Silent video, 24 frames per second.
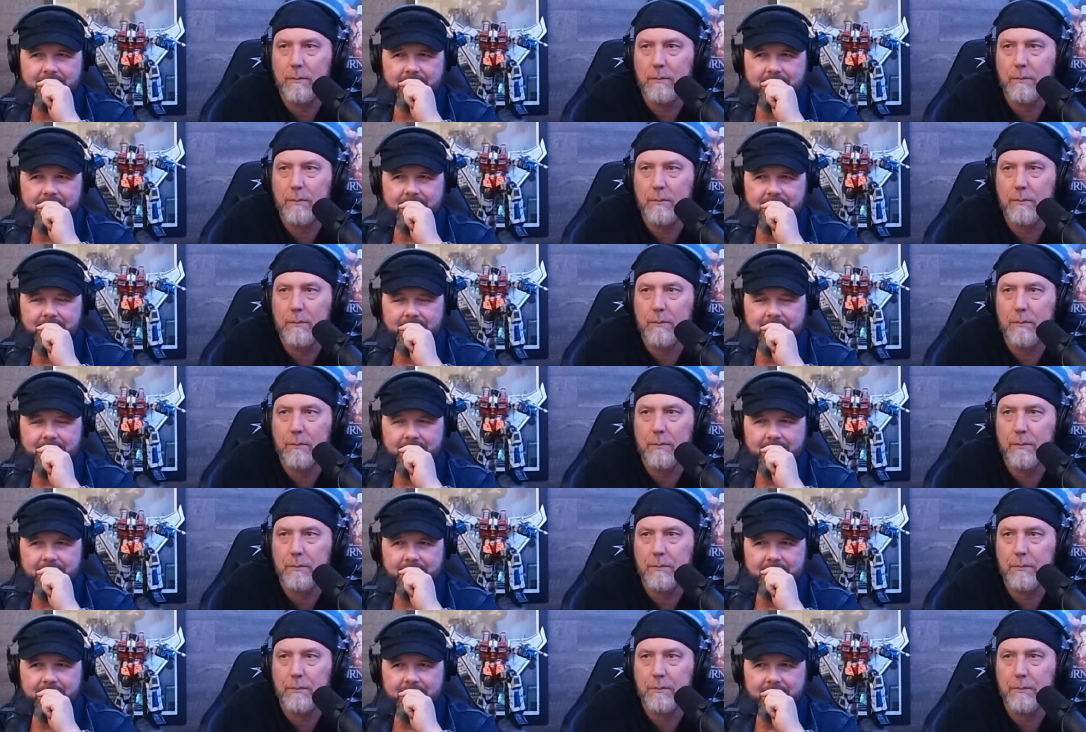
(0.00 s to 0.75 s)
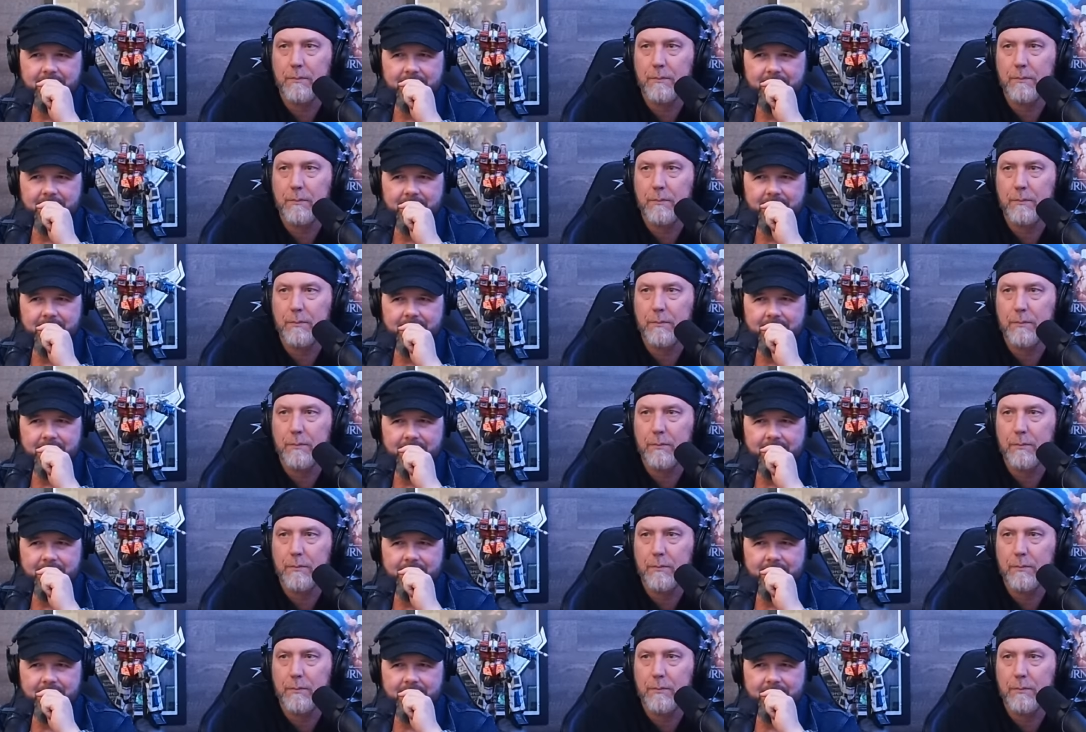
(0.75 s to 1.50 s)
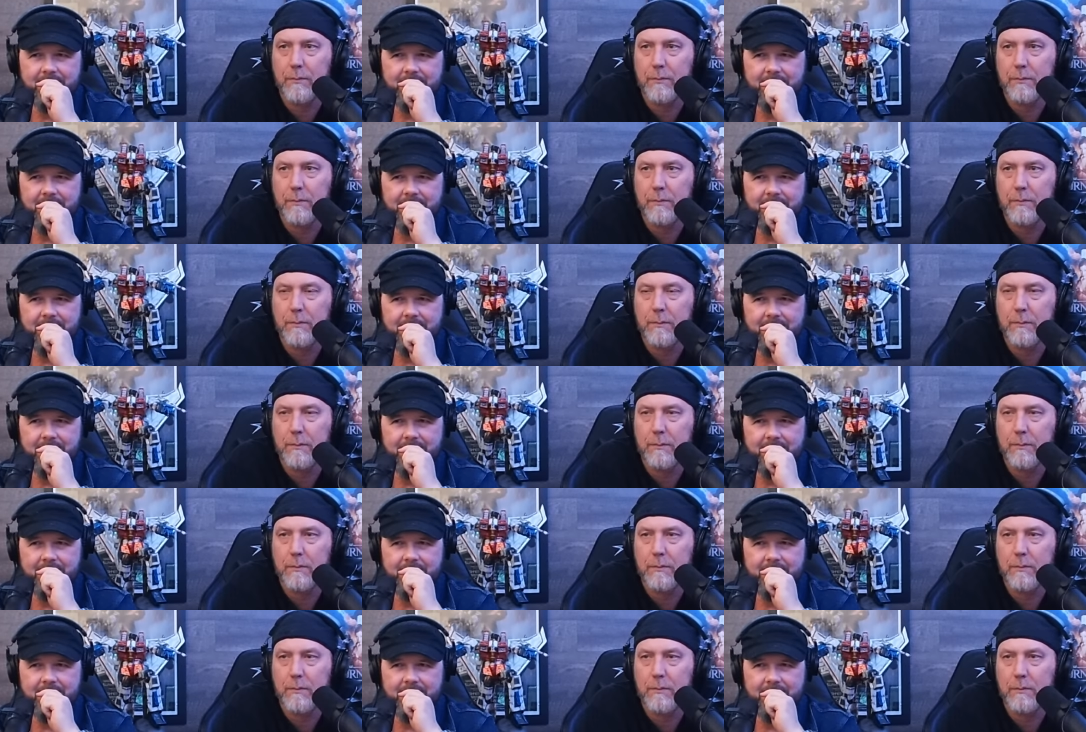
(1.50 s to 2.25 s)

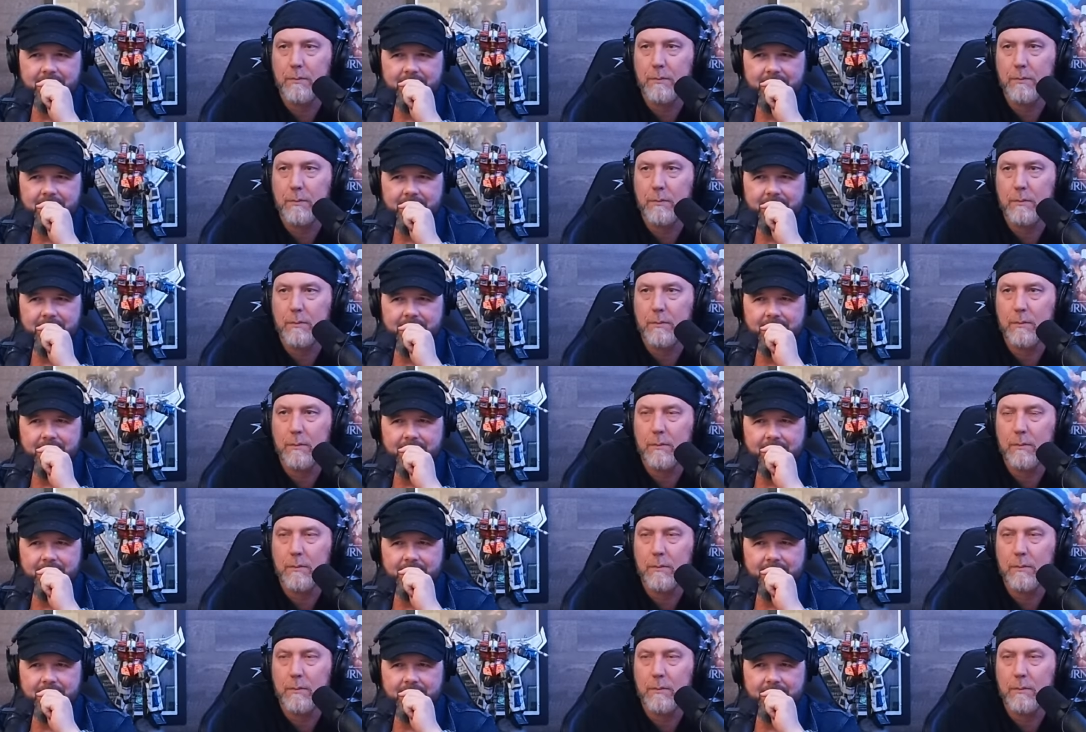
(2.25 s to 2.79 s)
Nobody speaks.